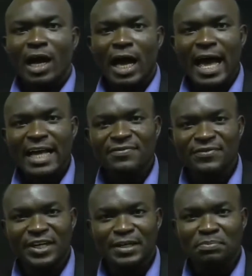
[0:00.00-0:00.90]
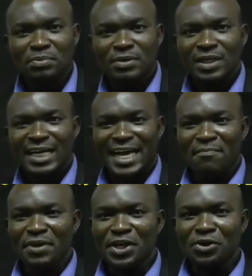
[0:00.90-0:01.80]
adverb can
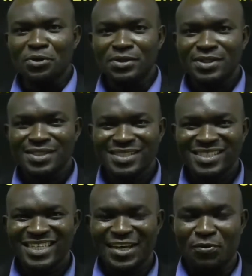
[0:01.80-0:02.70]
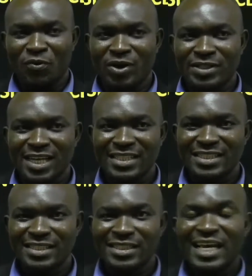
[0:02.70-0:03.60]
be used in one
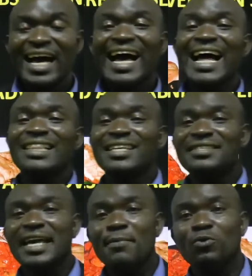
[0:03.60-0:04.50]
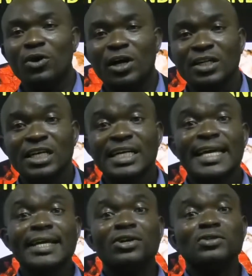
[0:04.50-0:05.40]
sentence, and the same word
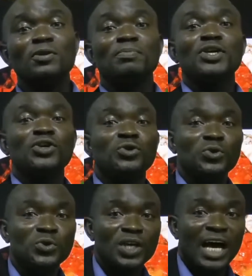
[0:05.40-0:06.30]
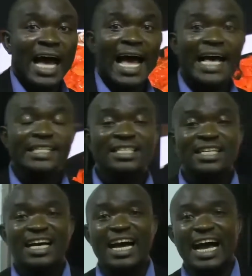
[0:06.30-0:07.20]
can also be used as
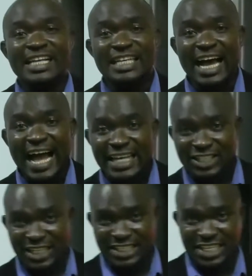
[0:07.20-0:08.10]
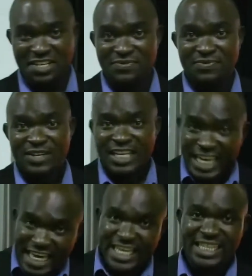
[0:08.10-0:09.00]
an adjective
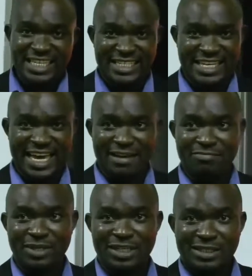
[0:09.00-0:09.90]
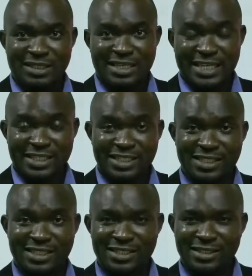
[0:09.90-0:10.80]
in the same
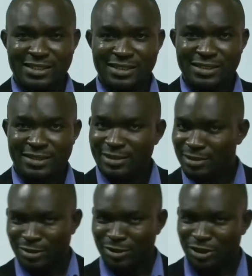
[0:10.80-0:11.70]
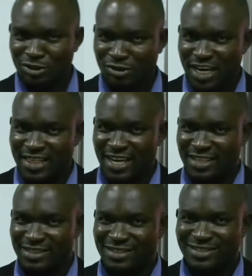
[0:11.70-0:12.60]
sentence. Did you get that?
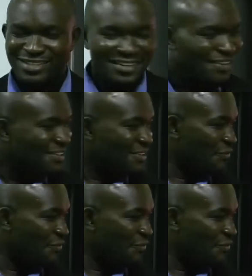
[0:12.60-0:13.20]
The